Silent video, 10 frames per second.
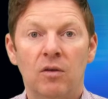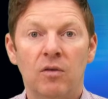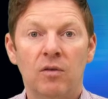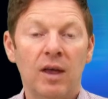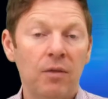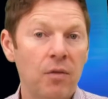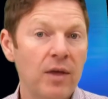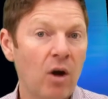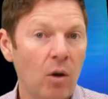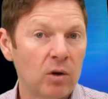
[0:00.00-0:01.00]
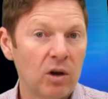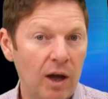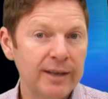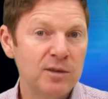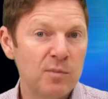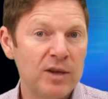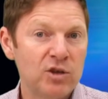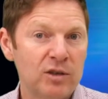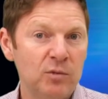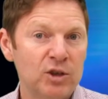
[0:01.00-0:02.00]
The other thing I would like to
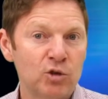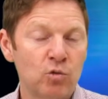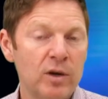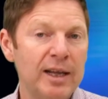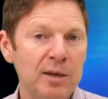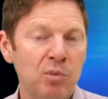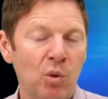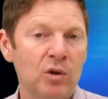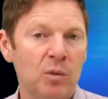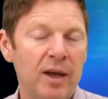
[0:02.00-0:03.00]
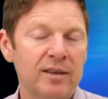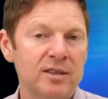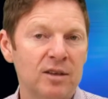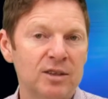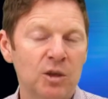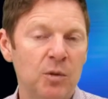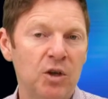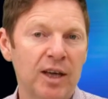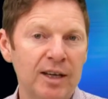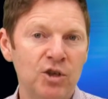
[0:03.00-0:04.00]
mention, which is really important about the science
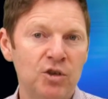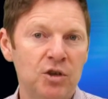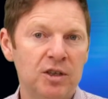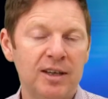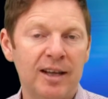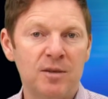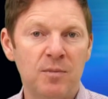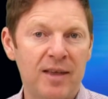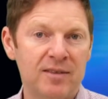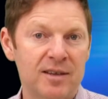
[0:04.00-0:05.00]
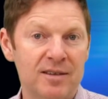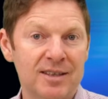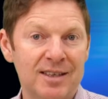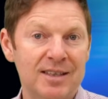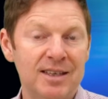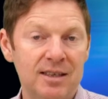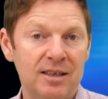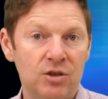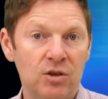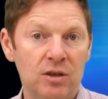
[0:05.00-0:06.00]
communication unit and the maths and the
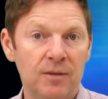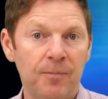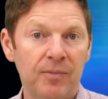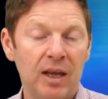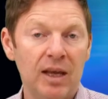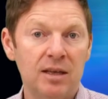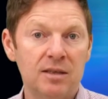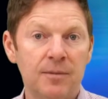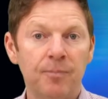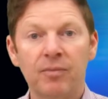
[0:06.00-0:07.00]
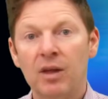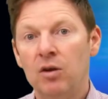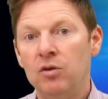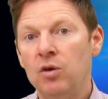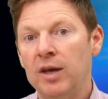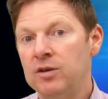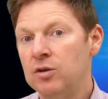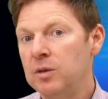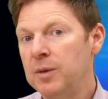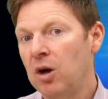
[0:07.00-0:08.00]
statistics unit, is you can
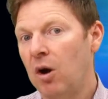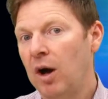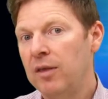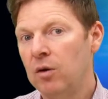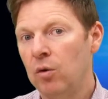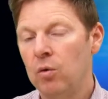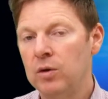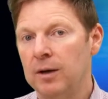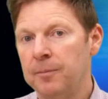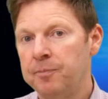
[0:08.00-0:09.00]
do them in either order.